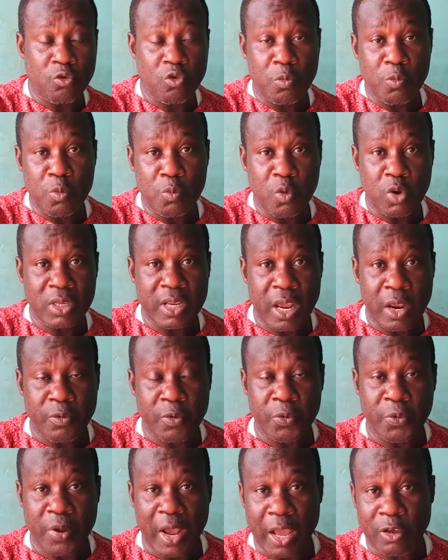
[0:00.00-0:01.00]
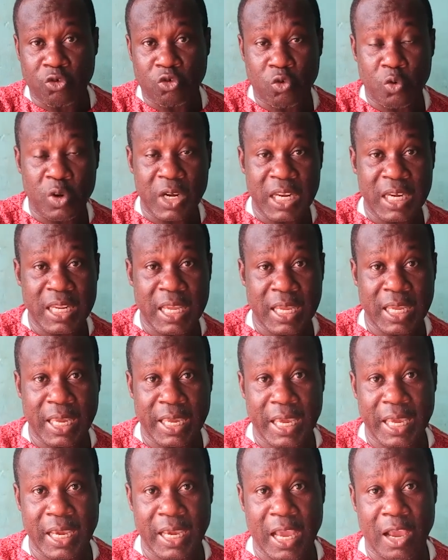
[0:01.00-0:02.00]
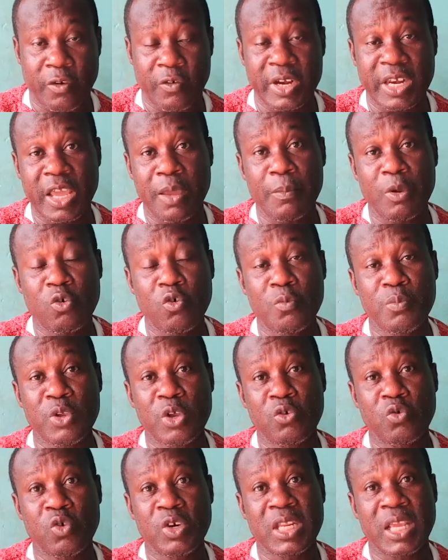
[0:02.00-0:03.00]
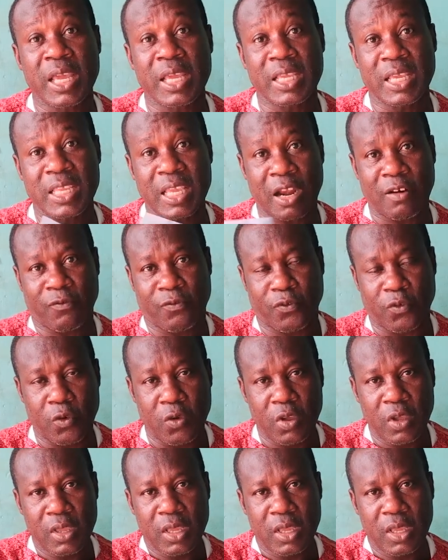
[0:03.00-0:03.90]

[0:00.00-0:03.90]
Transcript: to mumu yet to chow so name ya kicken can name no me no dear in Yanfo.